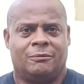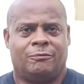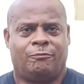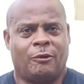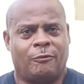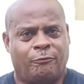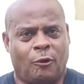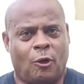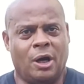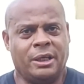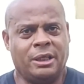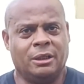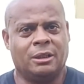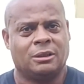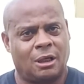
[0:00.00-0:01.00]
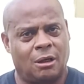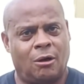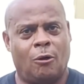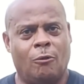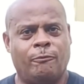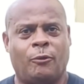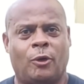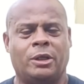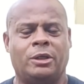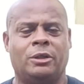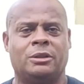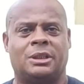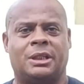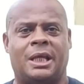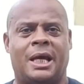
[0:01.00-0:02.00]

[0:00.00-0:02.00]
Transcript: for 4 years, her whole 4 years in